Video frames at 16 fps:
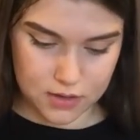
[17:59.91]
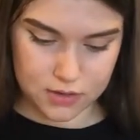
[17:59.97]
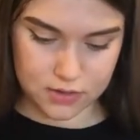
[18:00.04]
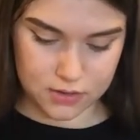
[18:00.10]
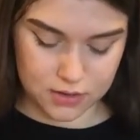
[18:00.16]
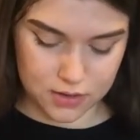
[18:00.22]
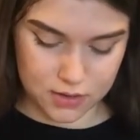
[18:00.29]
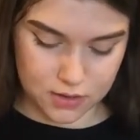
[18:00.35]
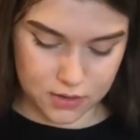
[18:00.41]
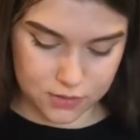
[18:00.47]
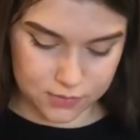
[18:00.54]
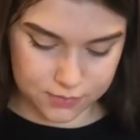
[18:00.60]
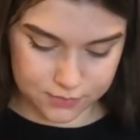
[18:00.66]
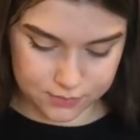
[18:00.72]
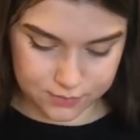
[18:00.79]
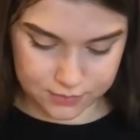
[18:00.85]
So
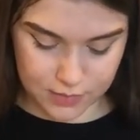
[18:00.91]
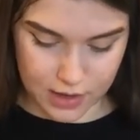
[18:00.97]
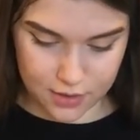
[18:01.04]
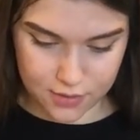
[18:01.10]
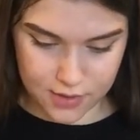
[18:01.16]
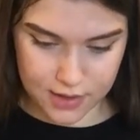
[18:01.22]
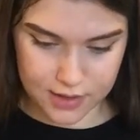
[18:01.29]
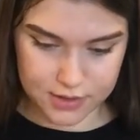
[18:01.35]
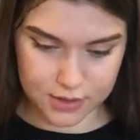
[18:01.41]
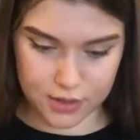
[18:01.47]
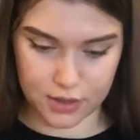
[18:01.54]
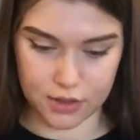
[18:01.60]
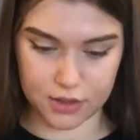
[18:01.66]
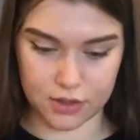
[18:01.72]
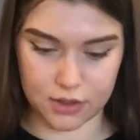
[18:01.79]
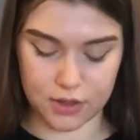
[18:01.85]
I don't think it's gonna
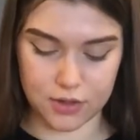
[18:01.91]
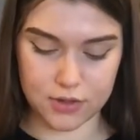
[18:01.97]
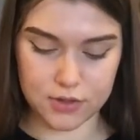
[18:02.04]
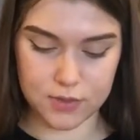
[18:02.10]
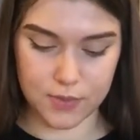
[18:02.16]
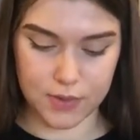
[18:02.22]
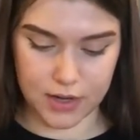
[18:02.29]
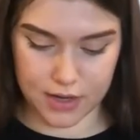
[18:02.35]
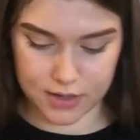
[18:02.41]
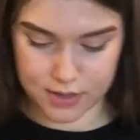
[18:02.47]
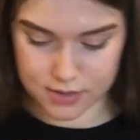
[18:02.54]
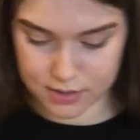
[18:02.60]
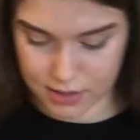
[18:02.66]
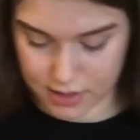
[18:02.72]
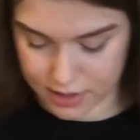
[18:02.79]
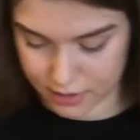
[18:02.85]
close, but it
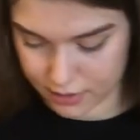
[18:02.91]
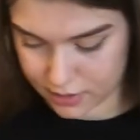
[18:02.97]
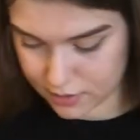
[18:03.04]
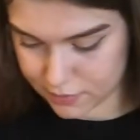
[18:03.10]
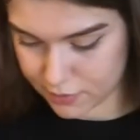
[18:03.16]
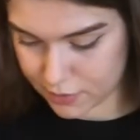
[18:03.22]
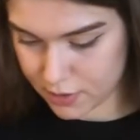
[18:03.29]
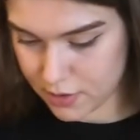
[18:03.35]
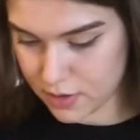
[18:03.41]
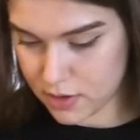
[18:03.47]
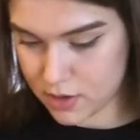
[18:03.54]
does kind of cover,